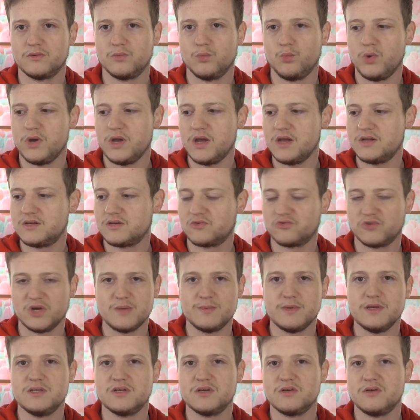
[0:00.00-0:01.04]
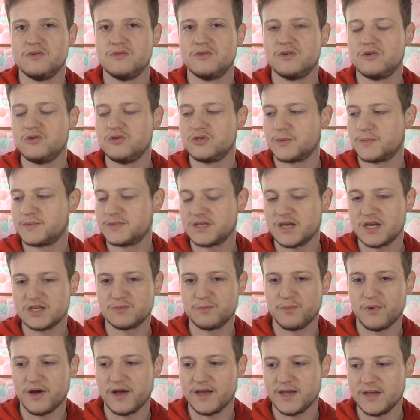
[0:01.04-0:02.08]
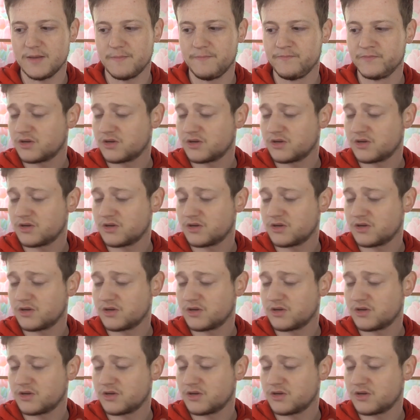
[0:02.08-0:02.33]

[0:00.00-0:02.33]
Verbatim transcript: weird, creepy dude who's obsessed by him.